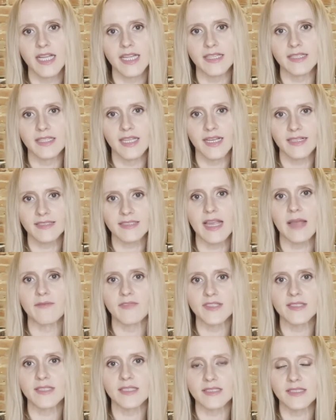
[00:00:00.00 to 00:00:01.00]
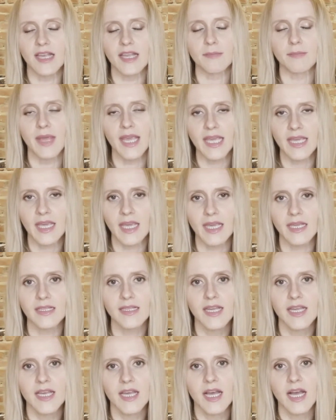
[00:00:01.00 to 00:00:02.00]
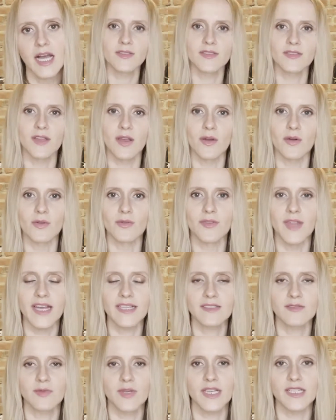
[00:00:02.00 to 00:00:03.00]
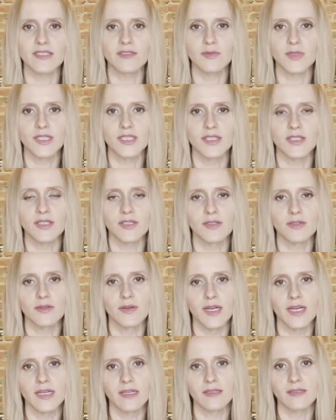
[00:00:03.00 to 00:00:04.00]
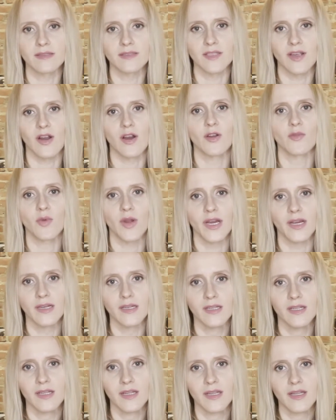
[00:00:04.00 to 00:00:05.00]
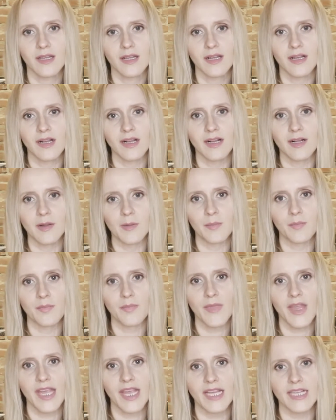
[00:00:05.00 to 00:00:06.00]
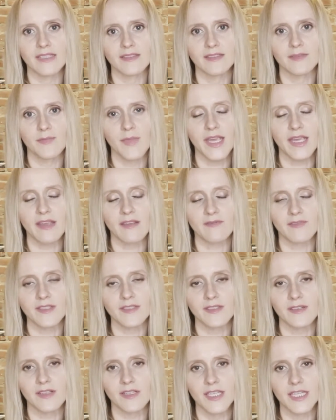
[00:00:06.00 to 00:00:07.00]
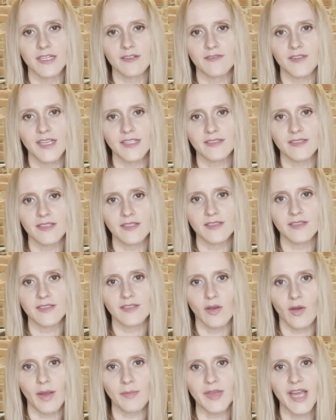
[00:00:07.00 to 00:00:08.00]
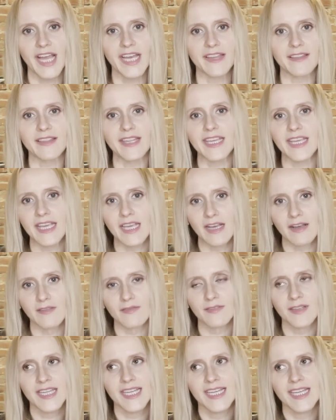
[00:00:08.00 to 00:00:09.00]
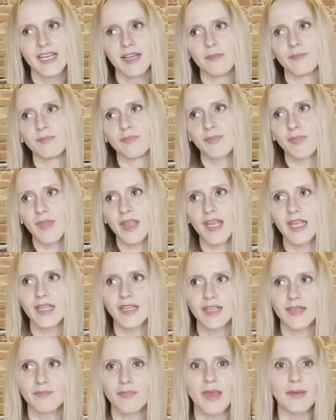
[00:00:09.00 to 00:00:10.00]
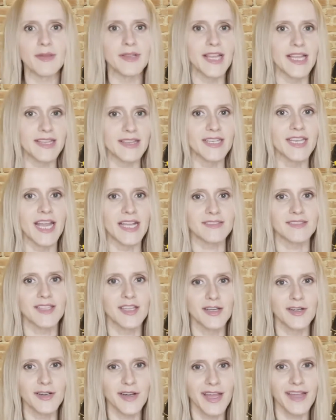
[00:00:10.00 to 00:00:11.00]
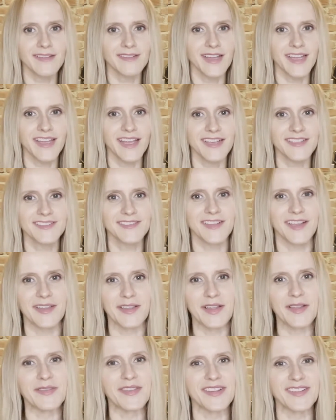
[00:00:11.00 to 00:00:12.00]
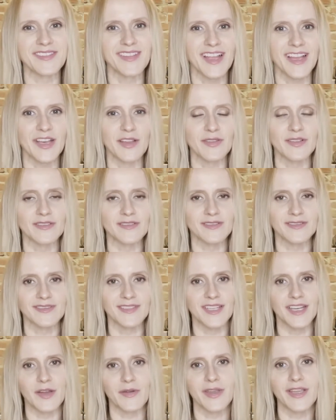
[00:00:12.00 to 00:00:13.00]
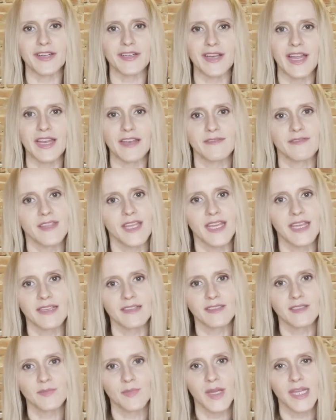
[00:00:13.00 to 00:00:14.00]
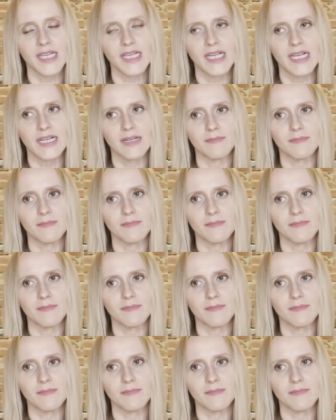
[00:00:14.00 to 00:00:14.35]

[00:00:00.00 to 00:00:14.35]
and less emphasis on making. So that's when I switched to hardware and making physical interfaces. So I'm kind of thinking of maybe like the next internet, I guess. I know there's Internet of Things, but